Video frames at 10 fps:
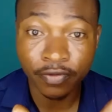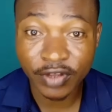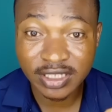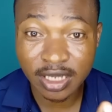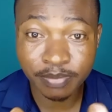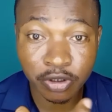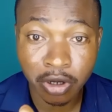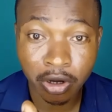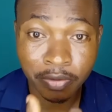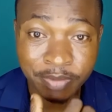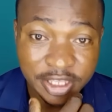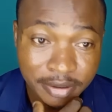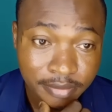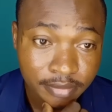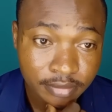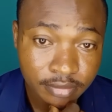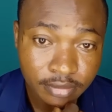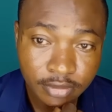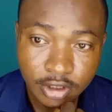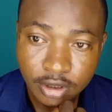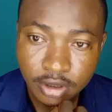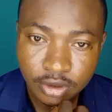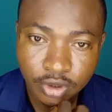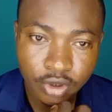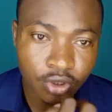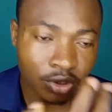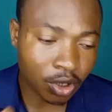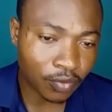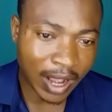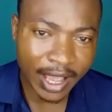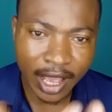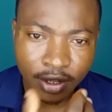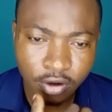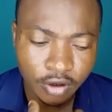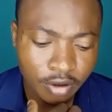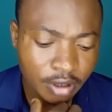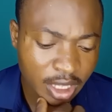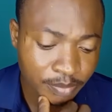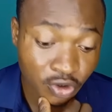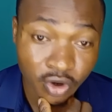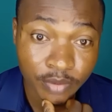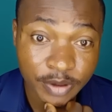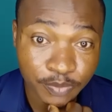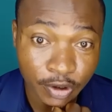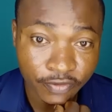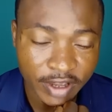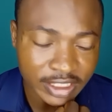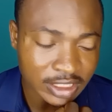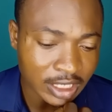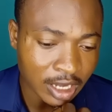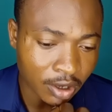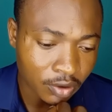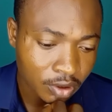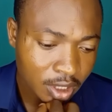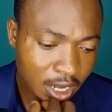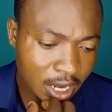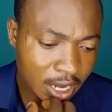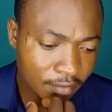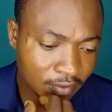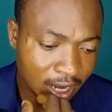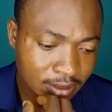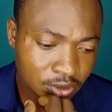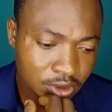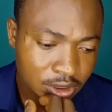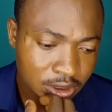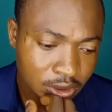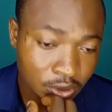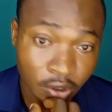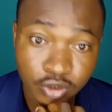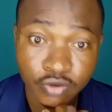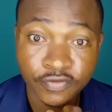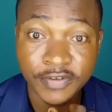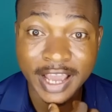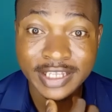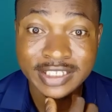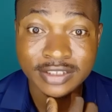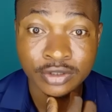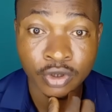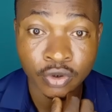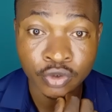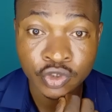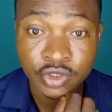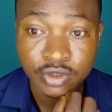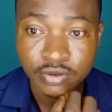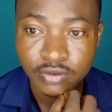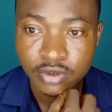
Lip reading: Prophet Ebuka Obi. Do you know why I call Ebuka Obi prophet now? I have learned not to fight those